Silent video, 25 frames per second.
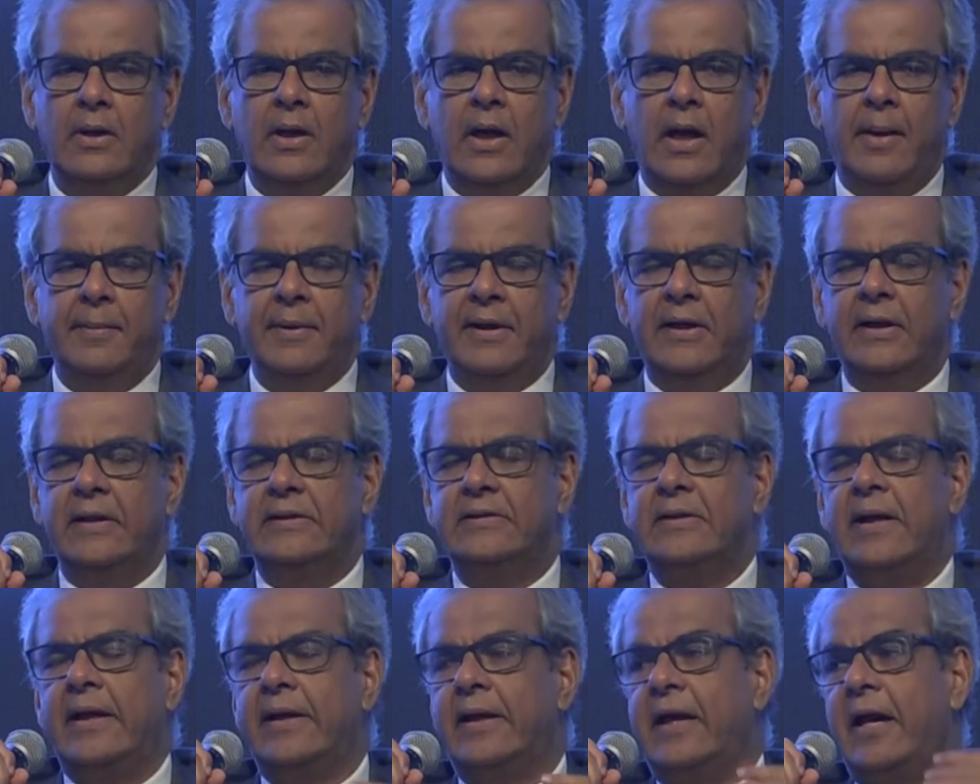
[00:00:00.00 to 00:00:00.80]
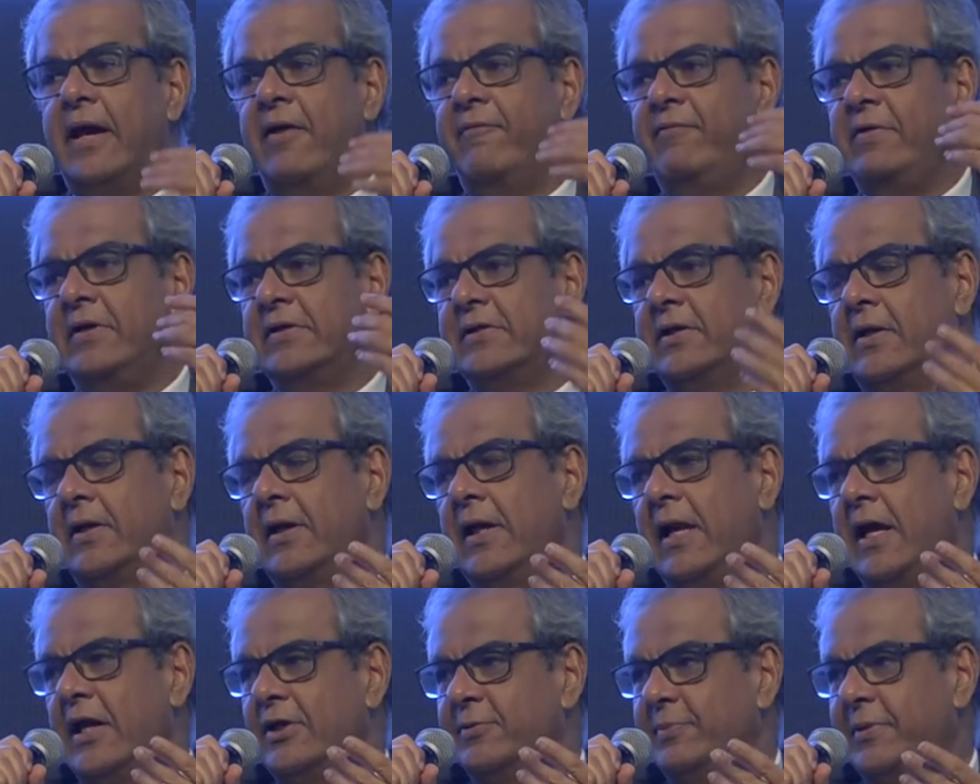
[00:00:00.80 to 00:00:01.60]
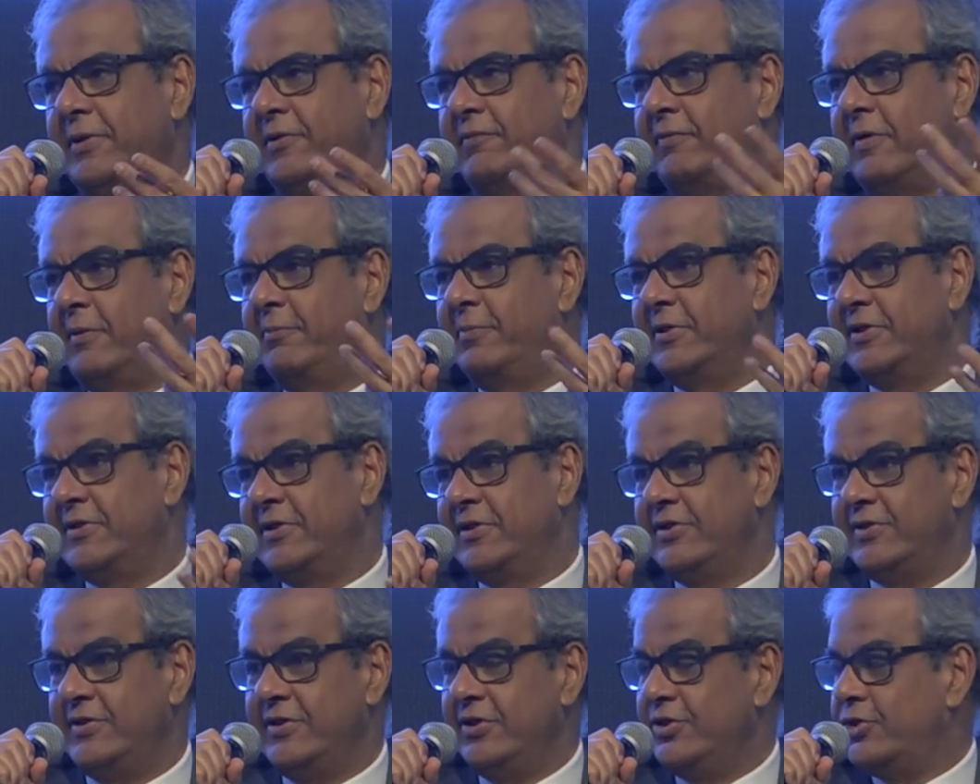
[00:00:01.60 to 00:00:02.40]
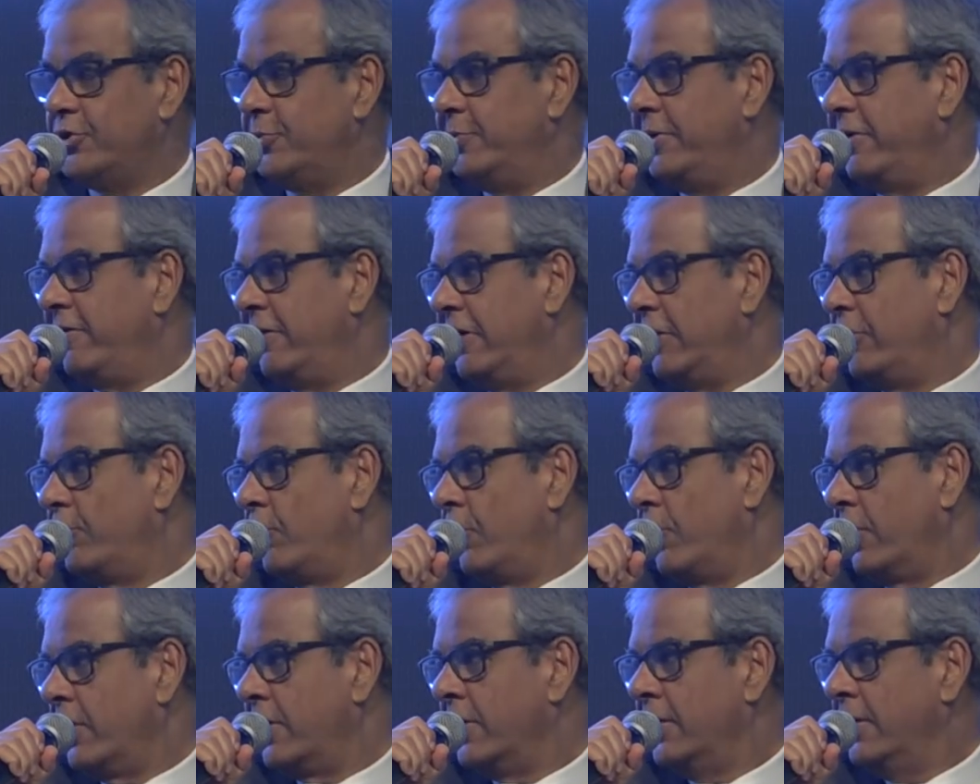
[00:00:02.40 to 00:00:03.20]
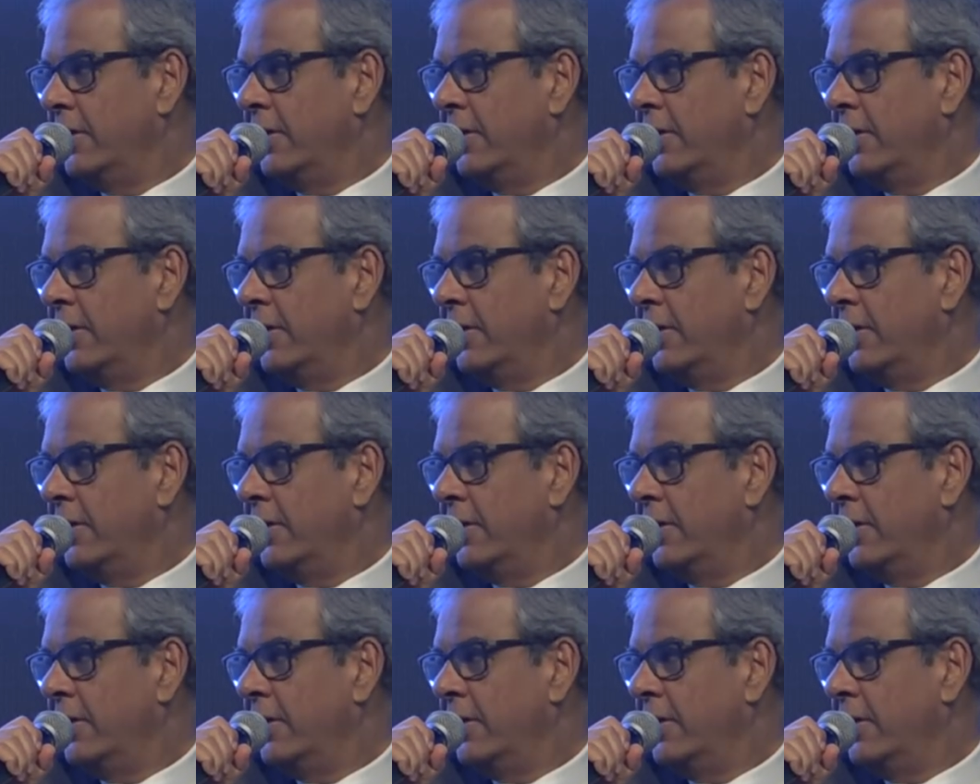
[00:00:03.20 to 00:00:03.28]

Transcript: I mean, it's like every single aspect of our business needs to be rethought.